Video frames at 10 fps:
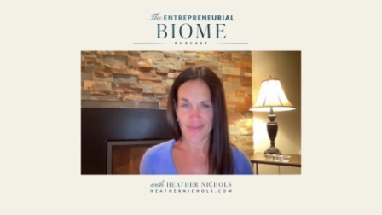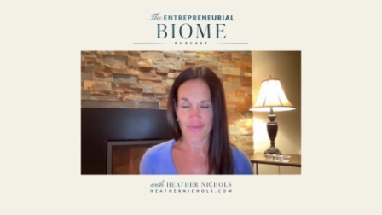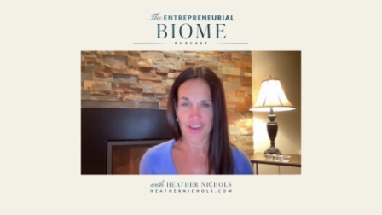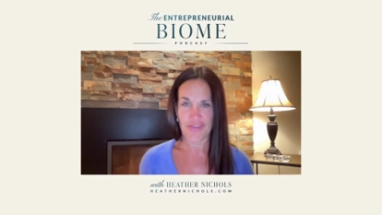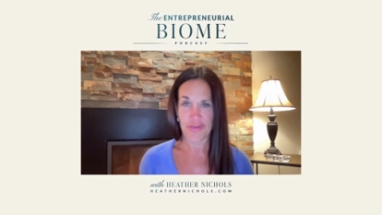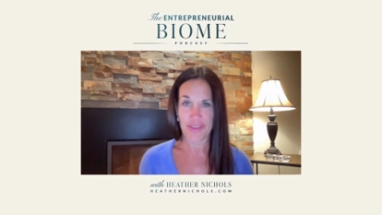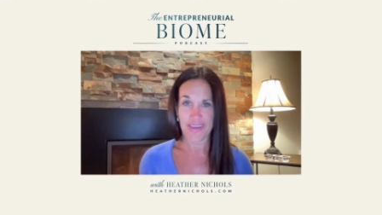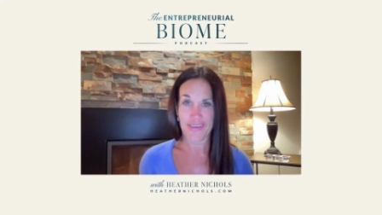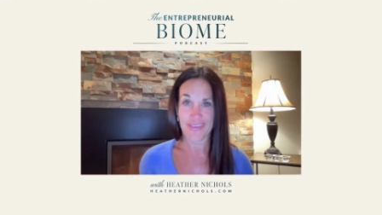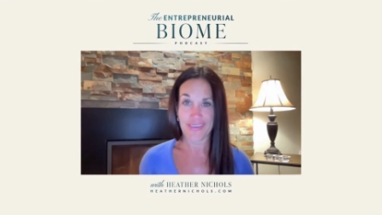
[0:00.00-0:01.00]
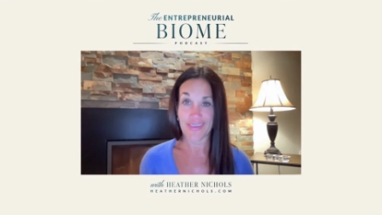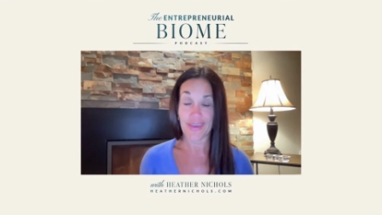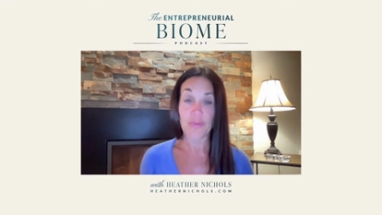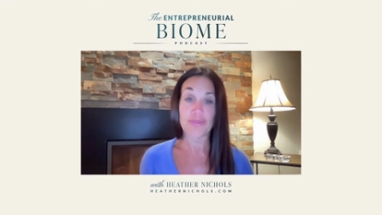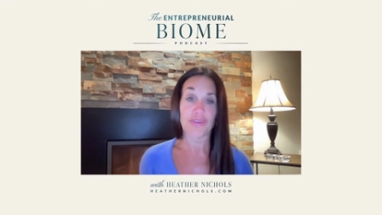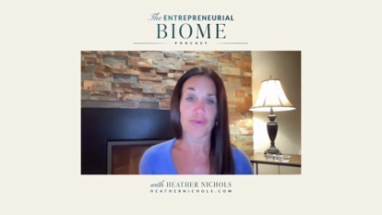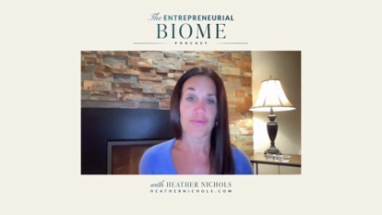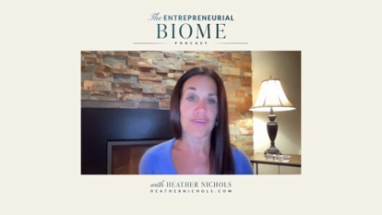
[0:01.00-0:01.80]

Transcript: than what everybody else is up to.